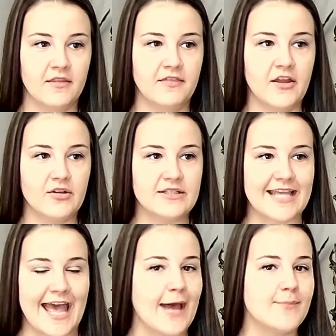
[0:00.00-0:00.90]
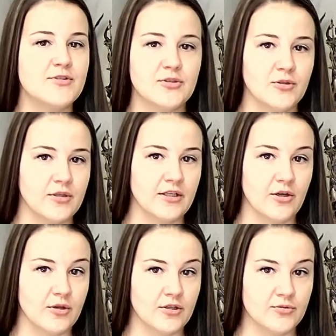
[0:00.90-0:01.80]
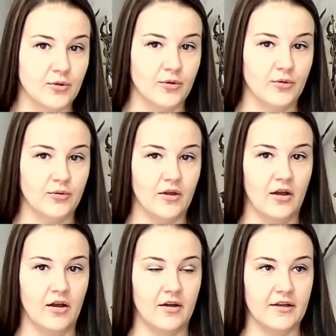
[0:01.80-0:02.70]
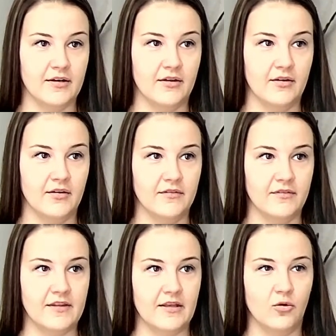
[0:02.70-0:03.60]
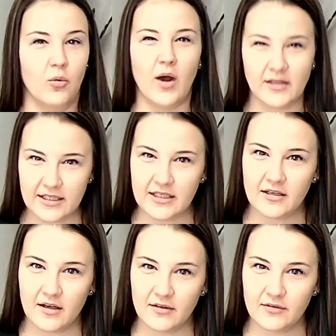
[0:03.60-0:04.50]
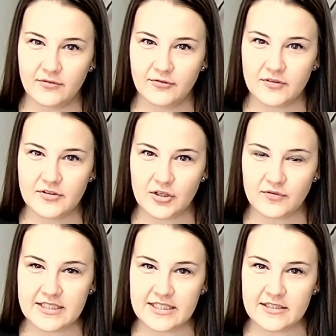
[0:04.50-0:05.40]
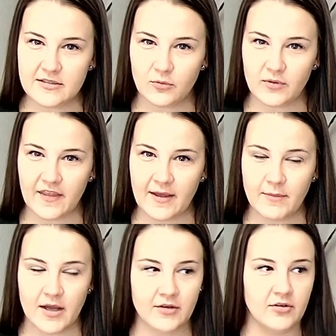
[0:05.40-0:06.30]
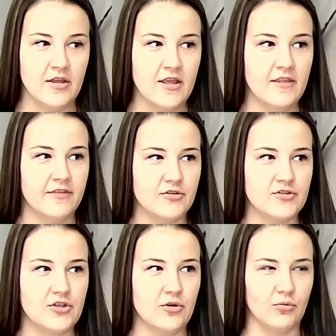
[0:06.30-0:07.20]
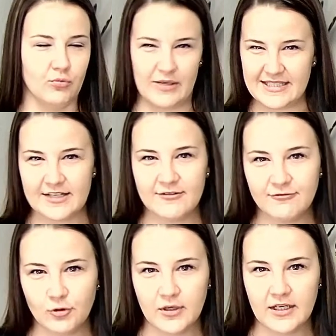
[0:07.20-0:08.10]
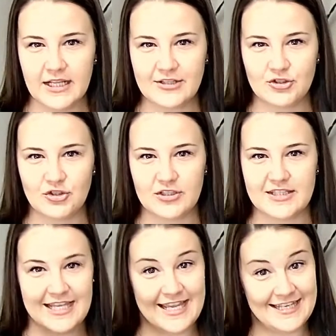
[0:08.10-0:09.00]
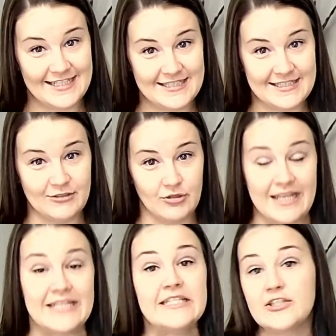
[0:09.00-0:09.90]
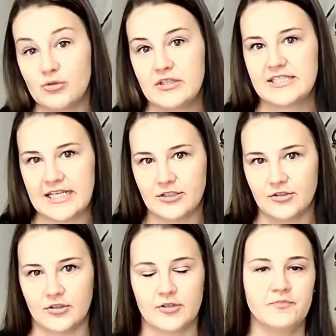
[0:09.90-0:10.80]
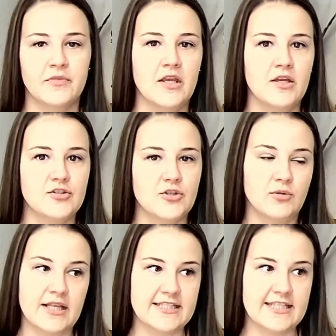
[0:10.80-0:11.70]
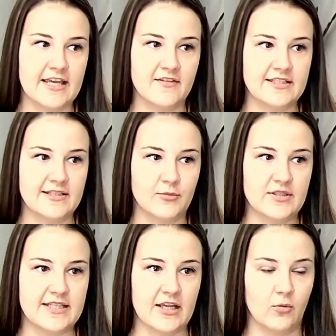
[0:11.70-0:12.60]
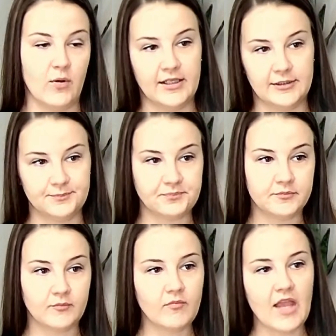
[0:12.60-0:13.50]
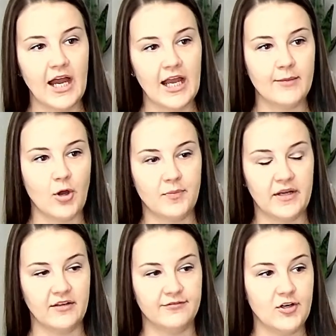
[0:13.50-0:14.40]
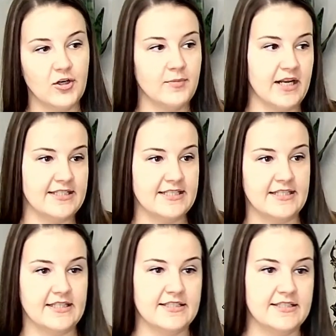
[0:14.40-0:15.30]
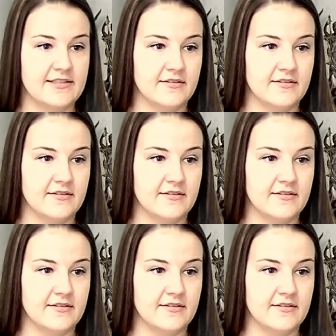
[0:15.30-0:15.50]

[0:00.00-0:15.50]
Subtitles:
There is absolutely no control on the quality of services with that model. There's no reason for it. It's just the industry standard. So let's say that someone's saying, well, I'm opening a firm and I see this